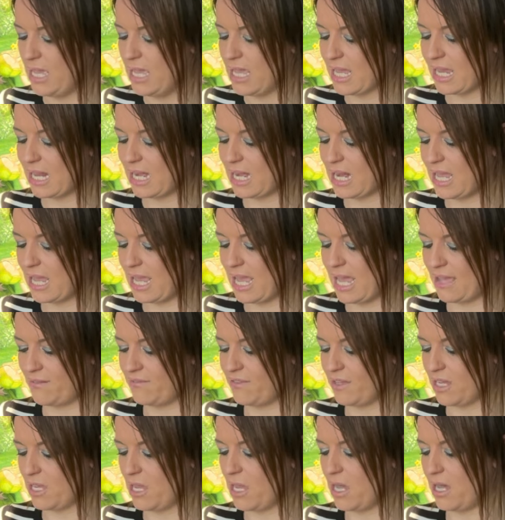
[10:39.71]
Can I have a
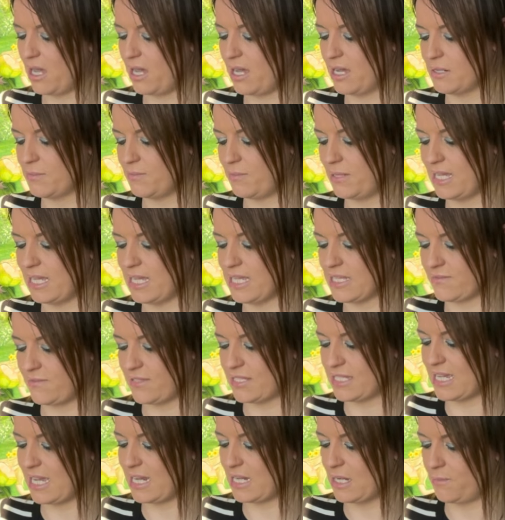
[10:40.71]
card please for
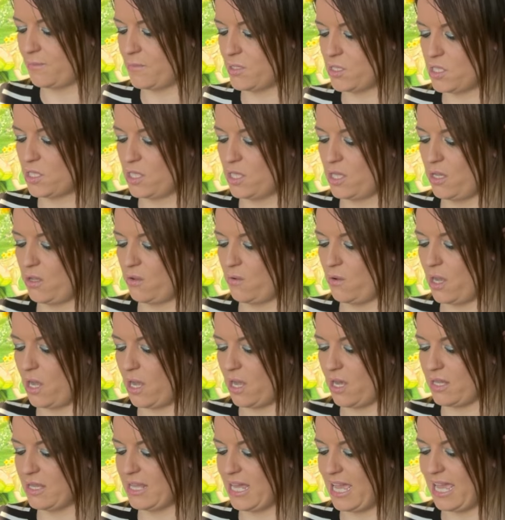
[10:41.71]
deck number two?
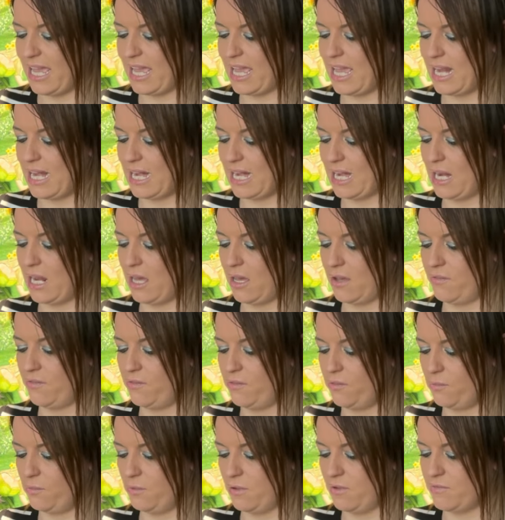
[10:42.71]
Are they in love
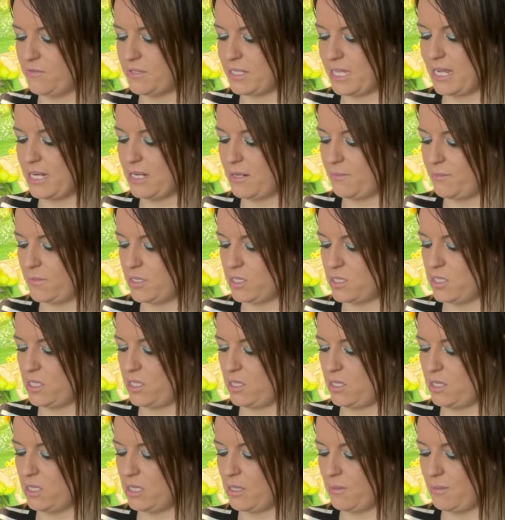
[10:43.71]
with deck number
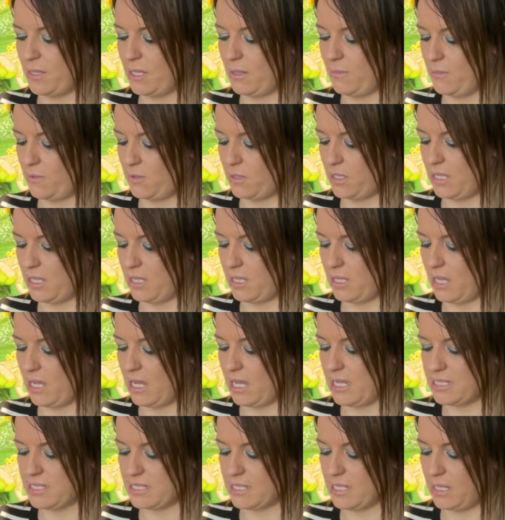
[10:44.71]
two, the people that they're
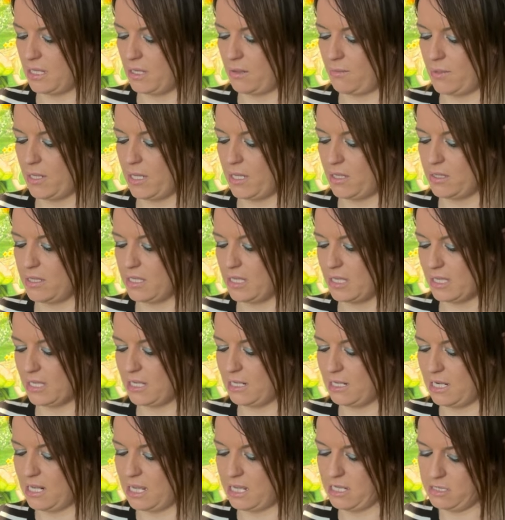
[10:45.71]
asking about, that
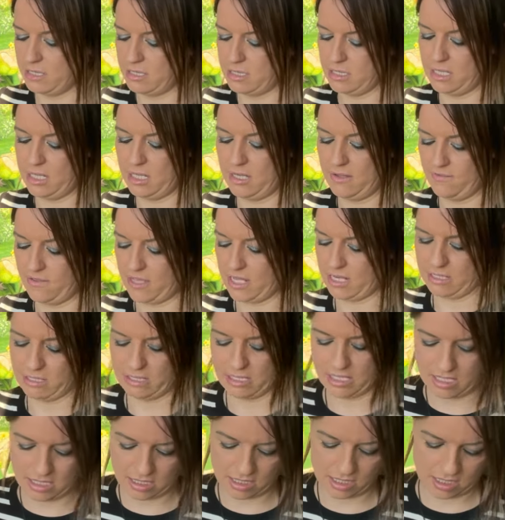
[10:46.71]
collective
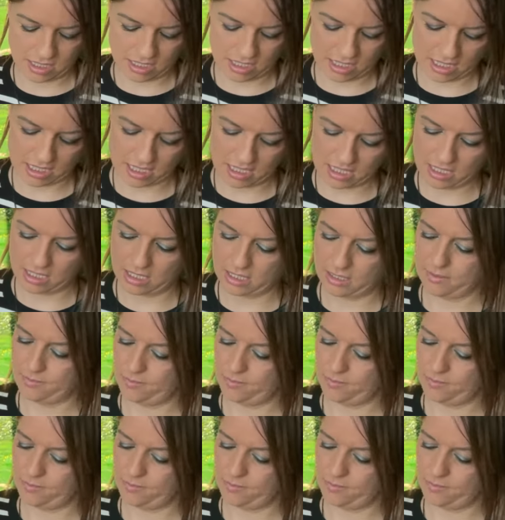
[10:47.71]
energy?